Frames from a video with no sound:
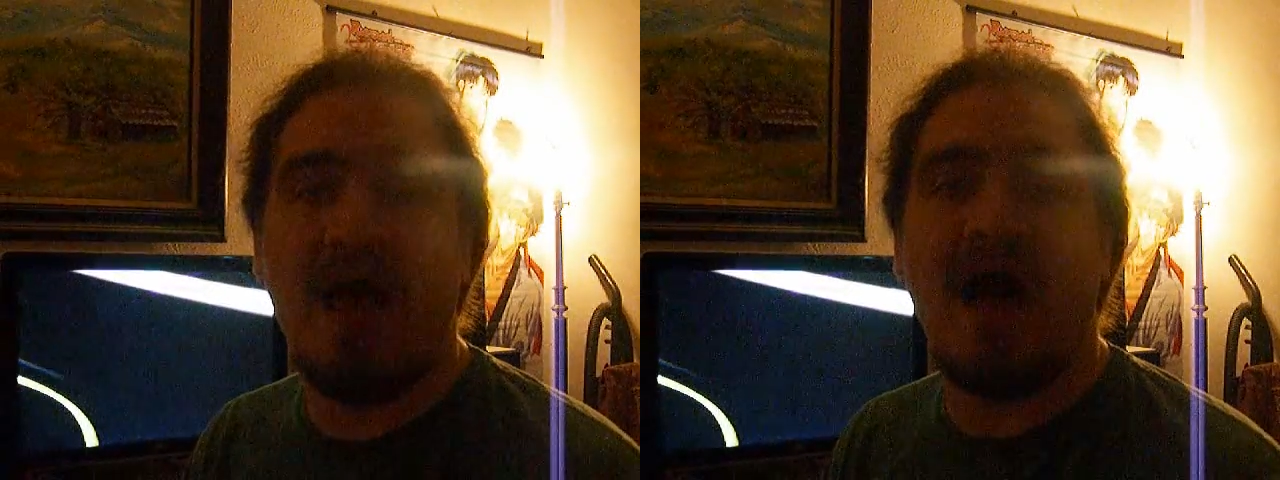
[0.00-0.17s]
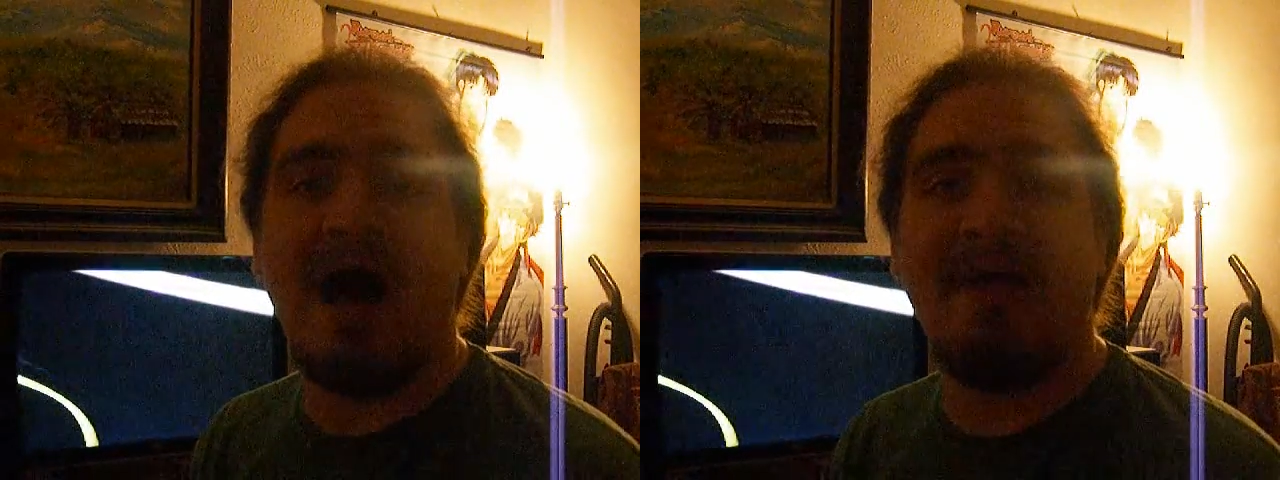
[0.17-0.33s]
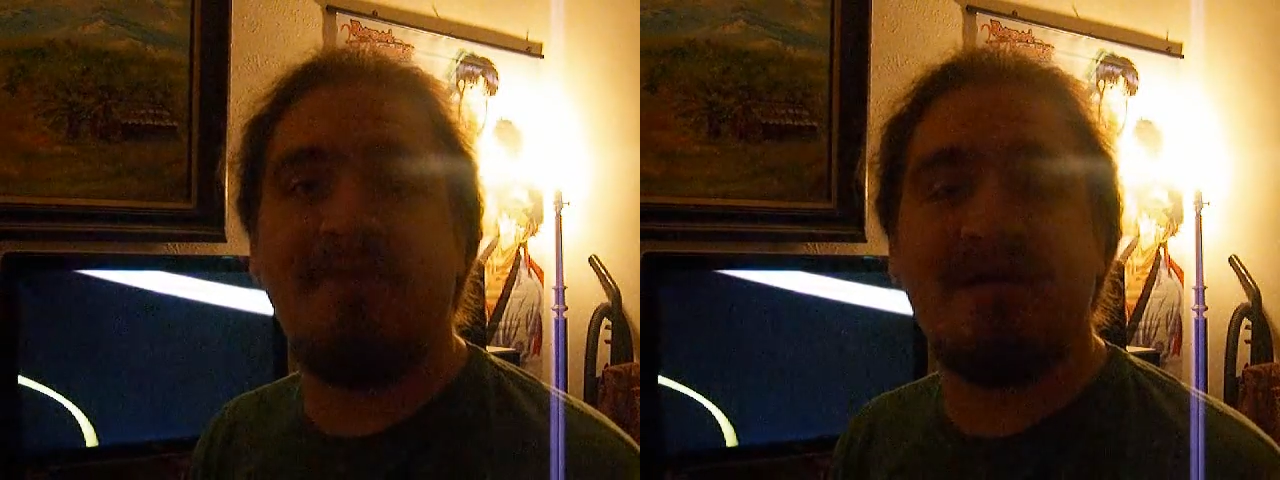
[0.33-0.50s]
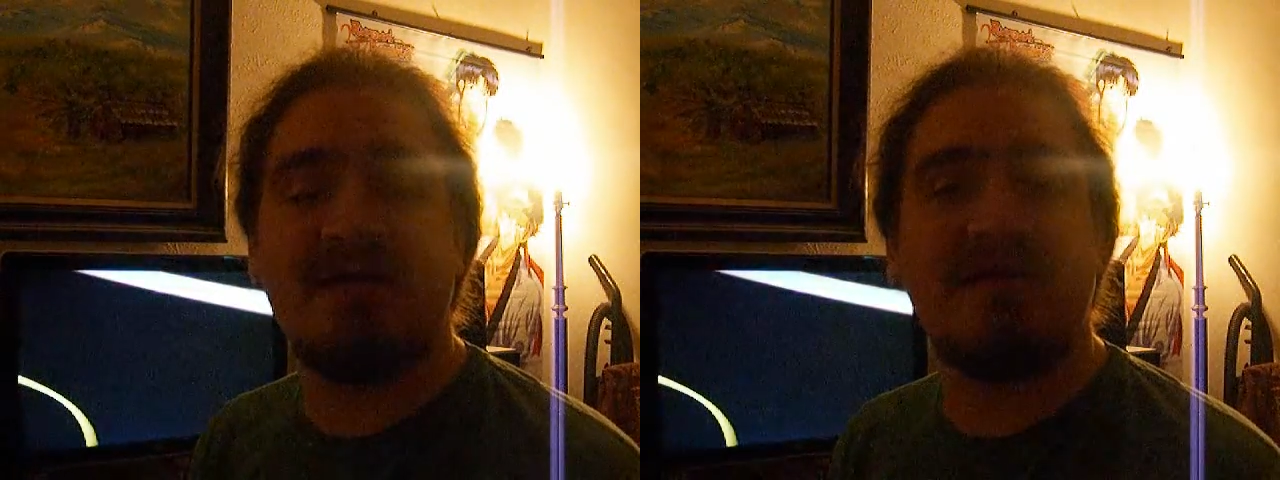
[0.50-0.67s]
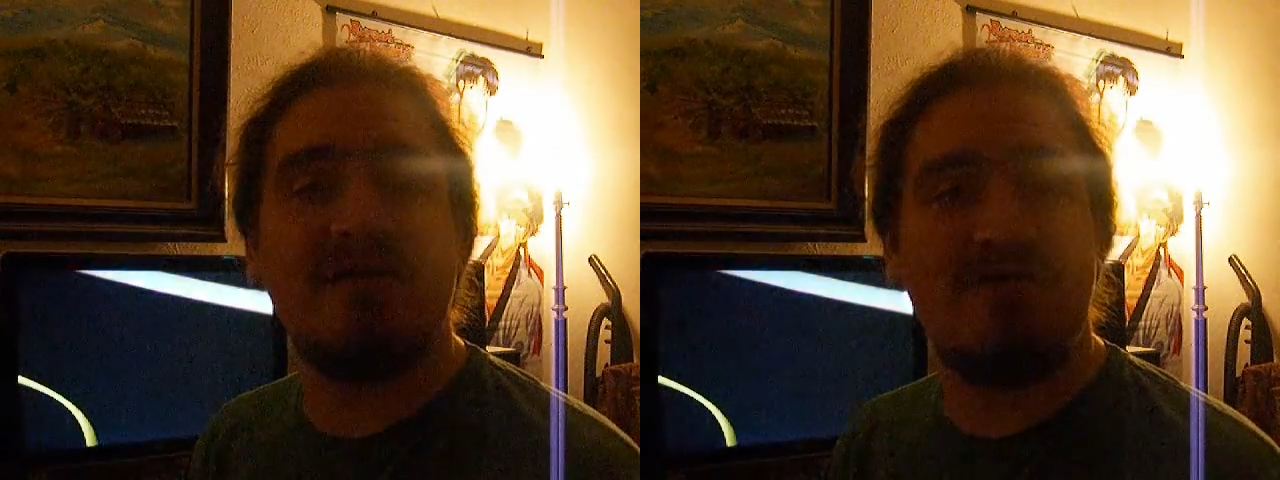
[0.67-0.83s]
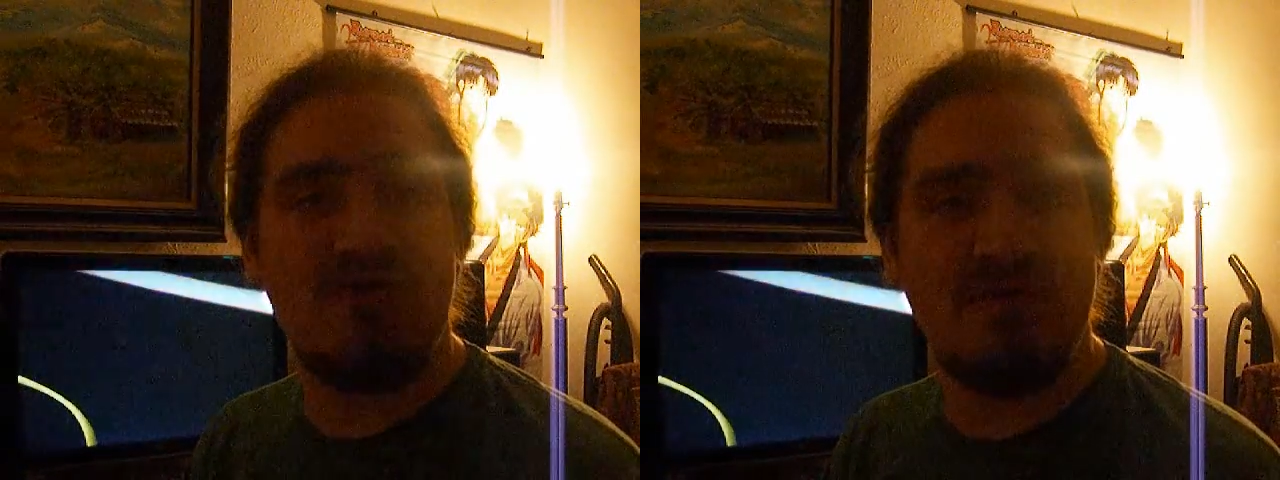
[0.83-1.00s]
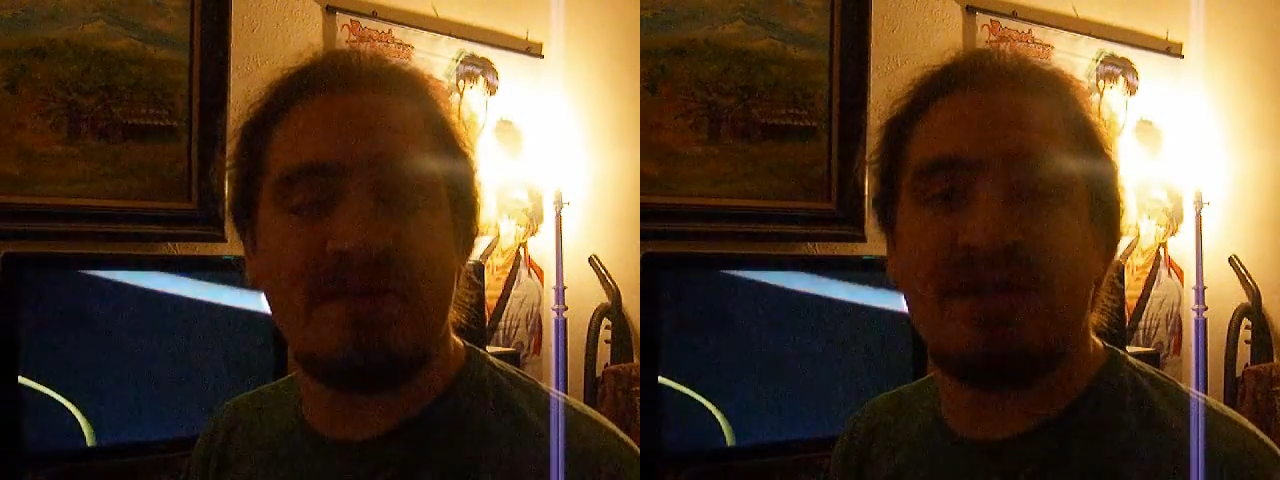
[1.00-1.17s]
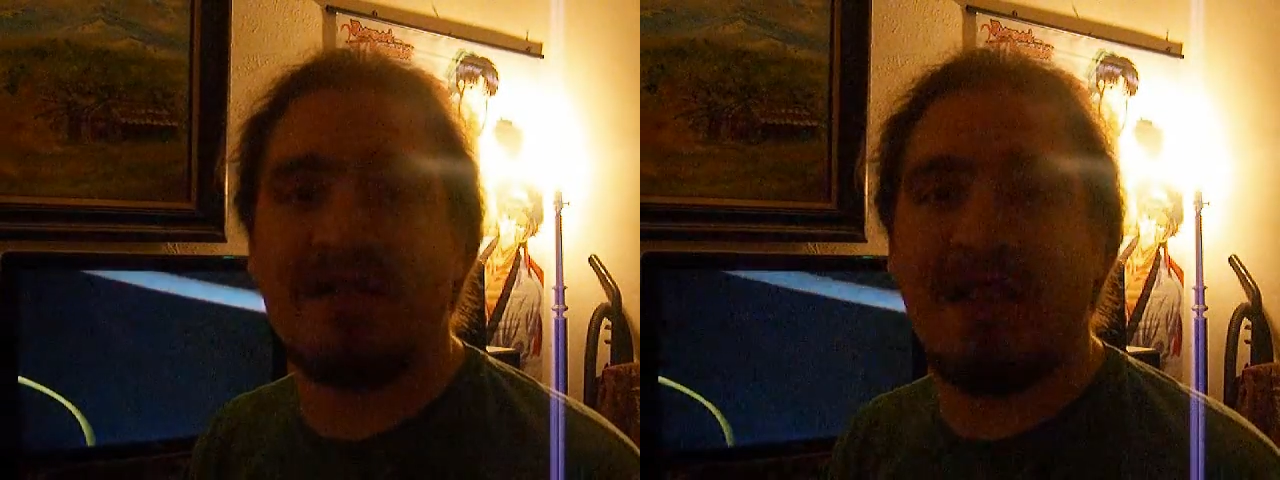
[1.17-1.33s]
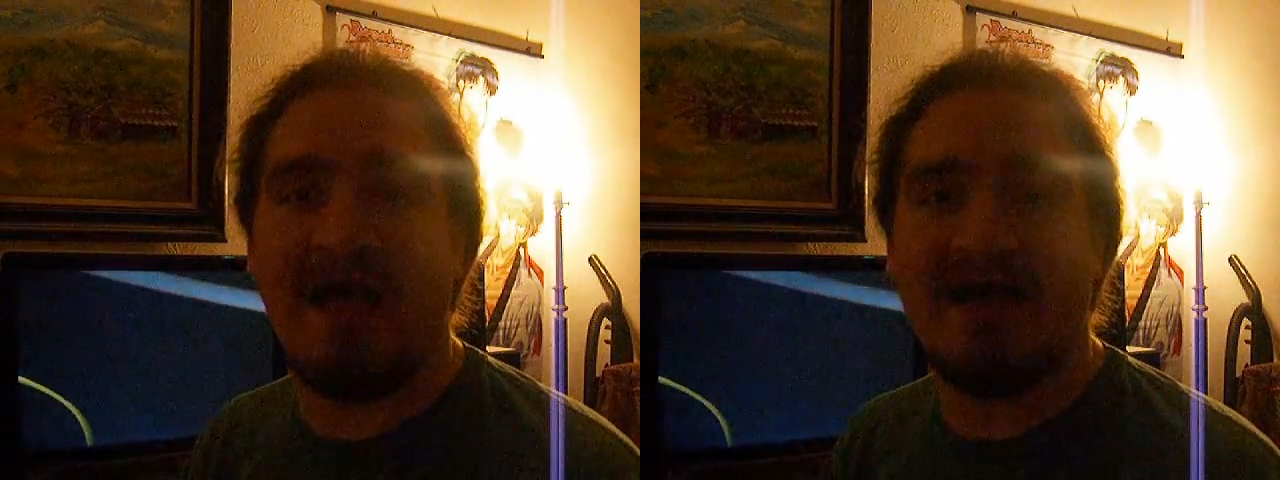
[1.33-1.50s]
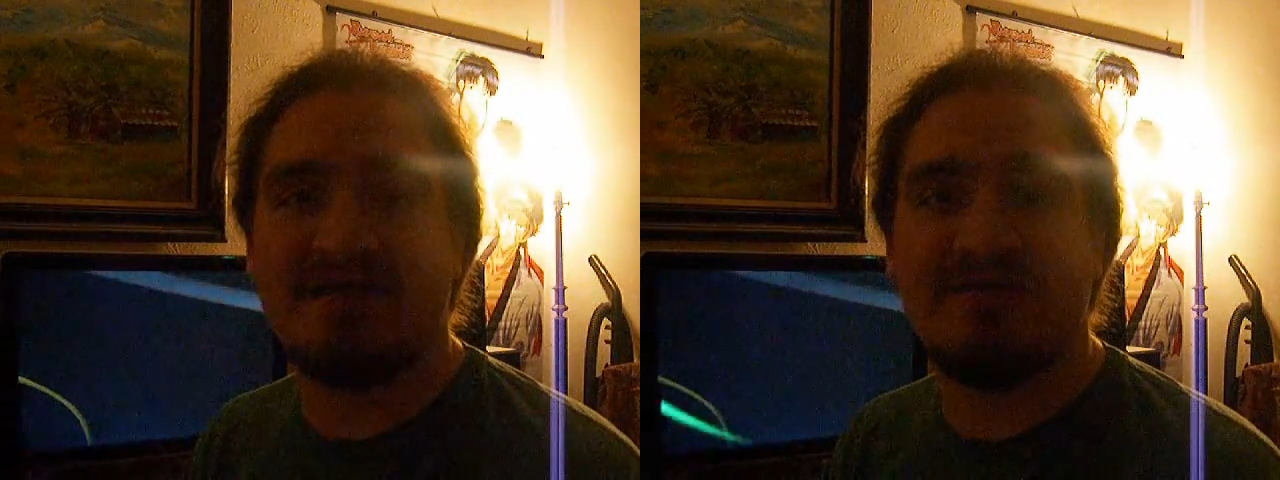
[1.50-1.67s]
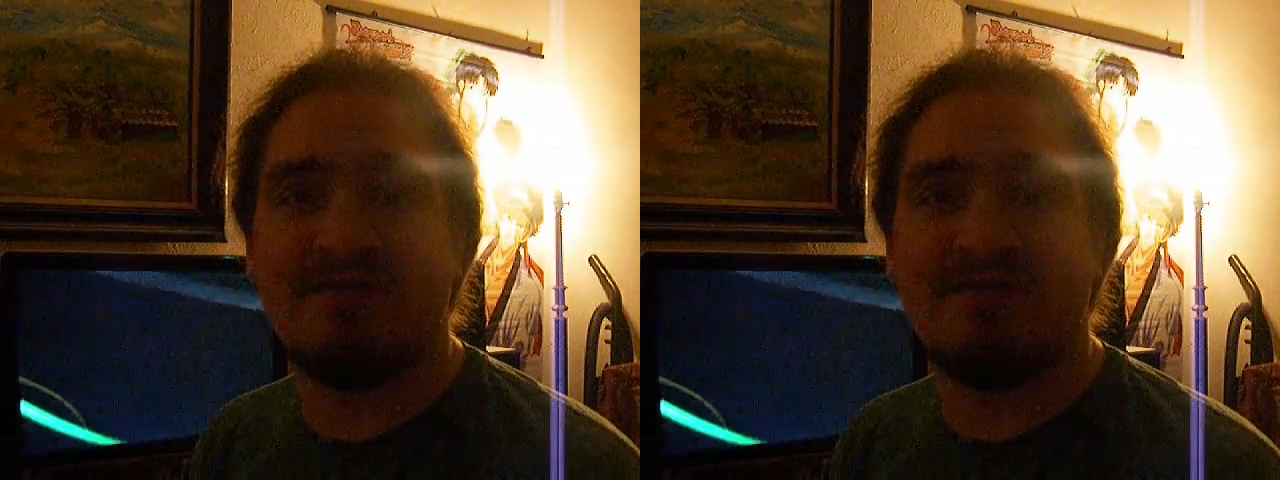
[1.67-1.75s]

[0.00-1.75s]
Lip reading: I picked the human class